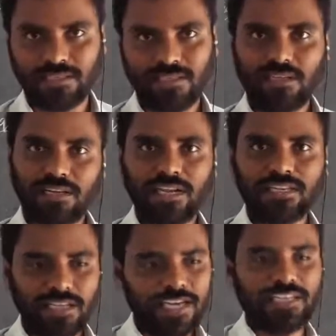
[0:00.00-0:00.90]
right?
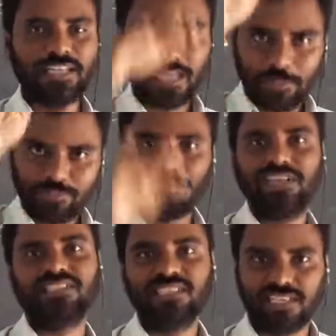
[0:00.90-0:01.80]
At that time speed is
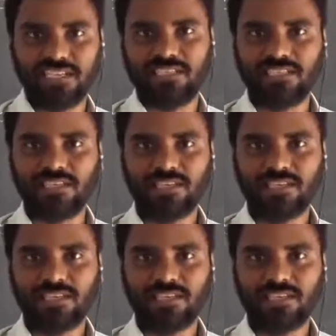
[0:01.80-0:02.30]
decreased.